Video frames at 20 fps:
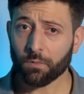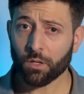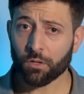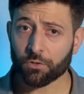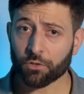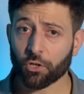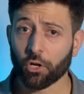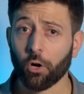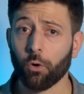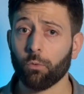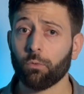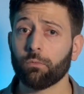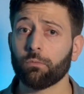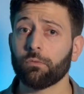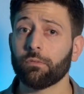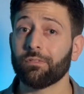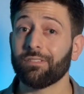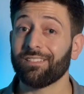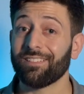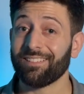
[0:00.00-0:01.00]
So
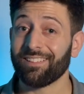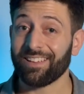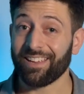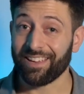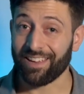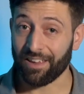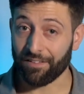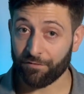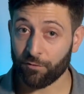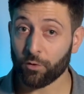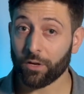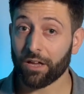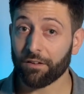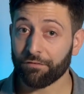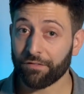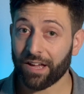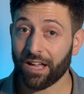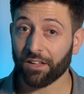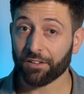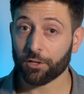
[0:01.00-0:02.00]
if you get
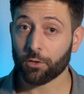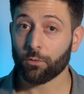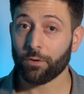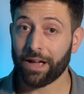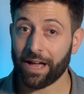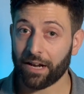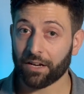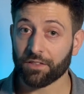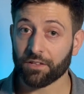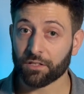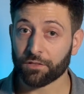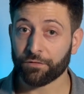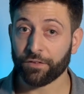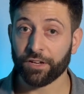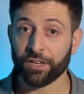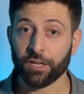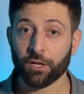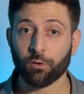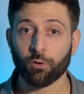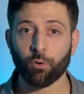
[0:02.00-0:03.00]
value out of this
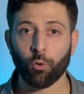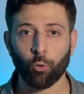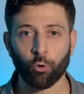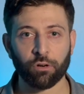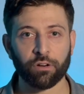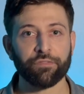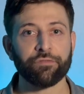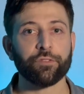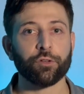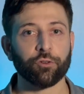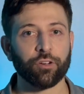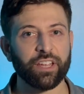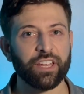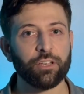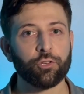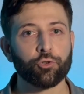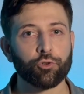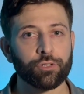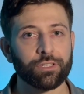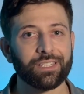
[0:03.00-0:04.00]
video, or if you're
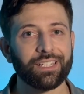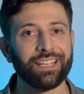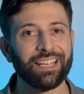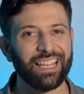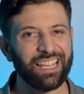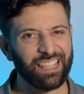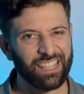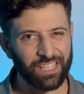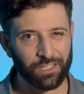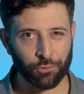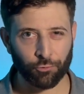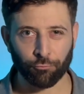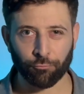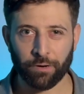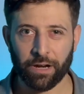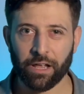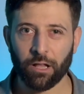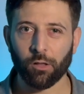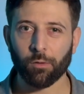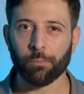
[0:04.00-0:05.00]
interested in this
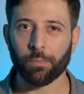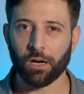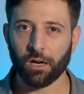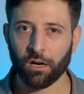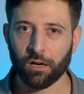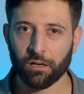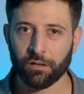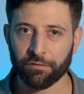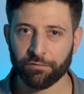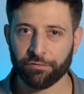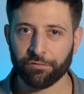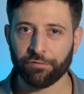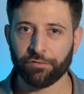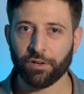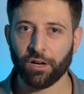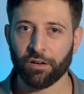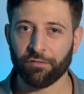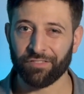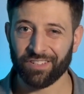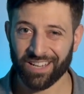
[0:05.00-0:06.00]
realm of
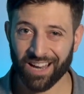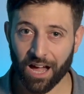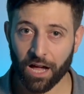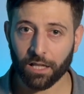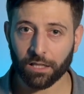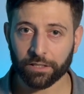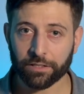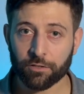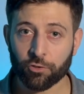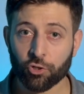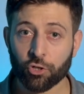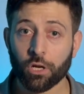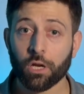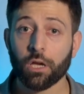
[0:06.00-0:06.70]
knowledge,